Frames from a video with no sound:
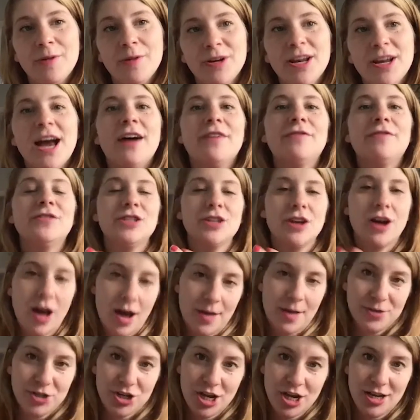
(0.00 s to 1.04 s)
we'd have to
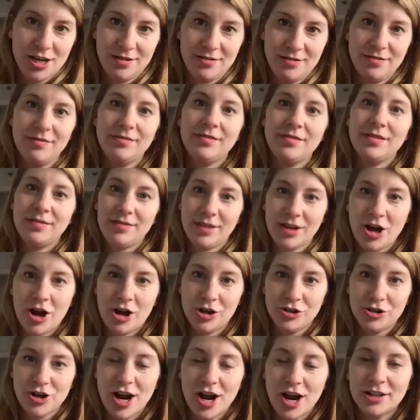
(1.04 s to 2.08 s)
option the
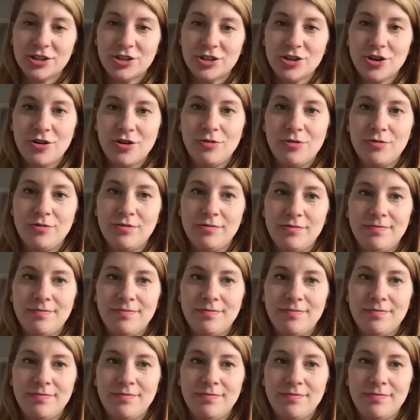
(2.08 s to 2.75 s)
contract. So